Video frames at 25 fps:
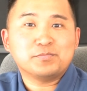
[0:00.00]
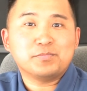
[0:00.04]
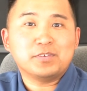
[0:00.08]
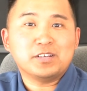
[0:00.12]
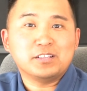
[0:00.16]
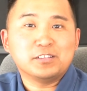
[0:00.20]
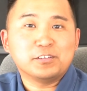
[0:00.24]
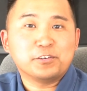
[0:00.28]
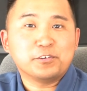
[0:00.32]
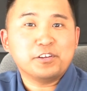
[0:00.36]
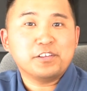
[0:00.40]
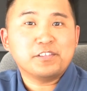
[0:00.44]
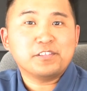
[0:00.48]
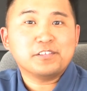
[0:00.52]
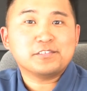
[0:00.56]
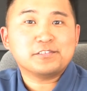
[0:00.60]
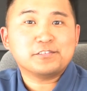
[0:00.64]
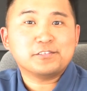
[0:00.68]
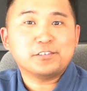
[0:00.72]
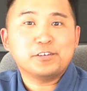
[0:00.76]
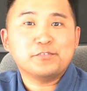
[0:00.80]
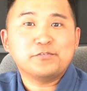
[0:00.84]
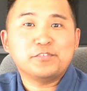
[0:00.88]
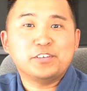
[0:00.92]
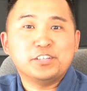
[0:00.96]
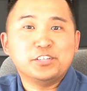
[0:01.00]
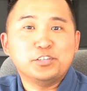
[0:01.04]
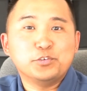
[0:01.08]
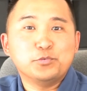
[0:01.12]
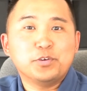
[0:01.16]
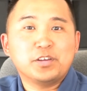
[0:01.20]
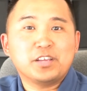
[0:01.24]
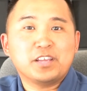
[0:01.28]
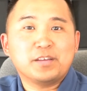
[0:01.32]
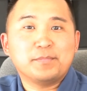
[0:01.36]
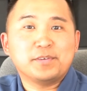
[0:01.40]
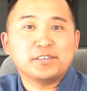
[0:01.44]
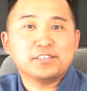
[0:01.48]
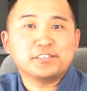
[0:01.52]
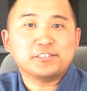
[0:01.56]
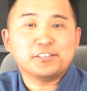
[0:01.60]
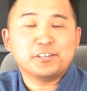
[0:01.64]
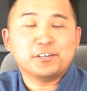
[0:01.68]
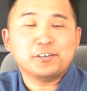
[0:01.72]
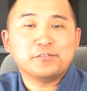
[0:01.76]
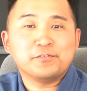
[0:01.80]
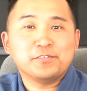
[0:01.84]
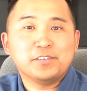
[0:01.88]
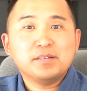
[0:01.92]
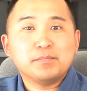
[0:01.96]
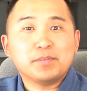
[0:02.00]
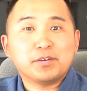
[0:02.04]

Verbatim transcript: by learning this stuff and doing it myself.